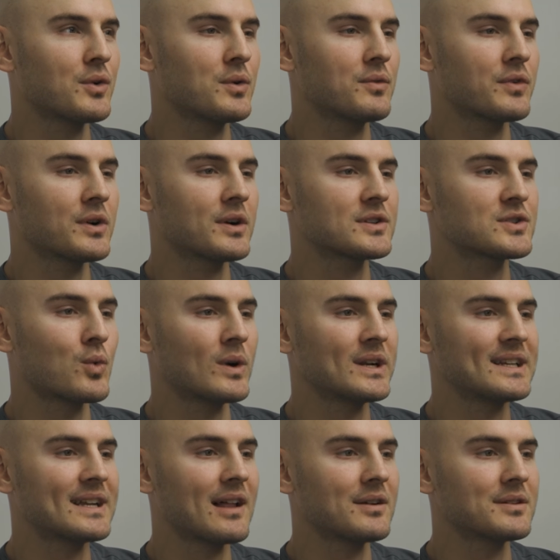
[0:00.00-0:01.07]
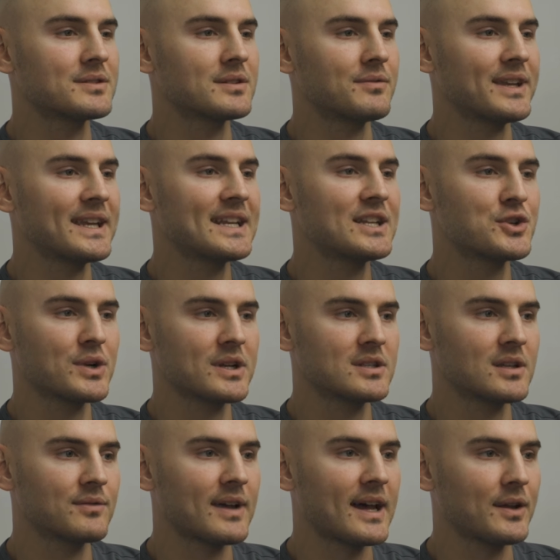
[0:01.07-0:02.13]
over $20 of
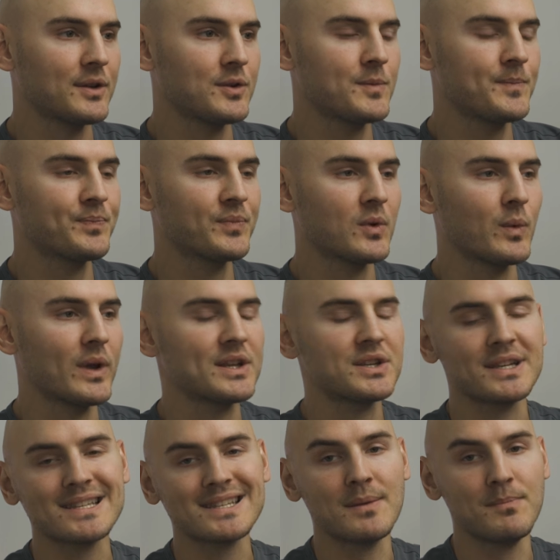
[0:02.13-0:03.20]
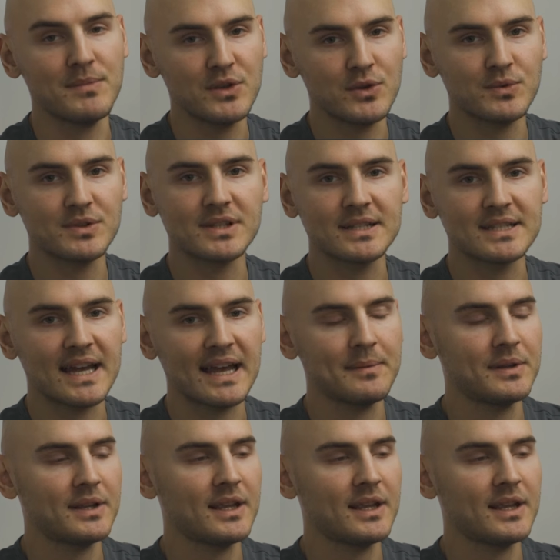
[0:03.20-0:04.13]
intrinsic value, which is immune to time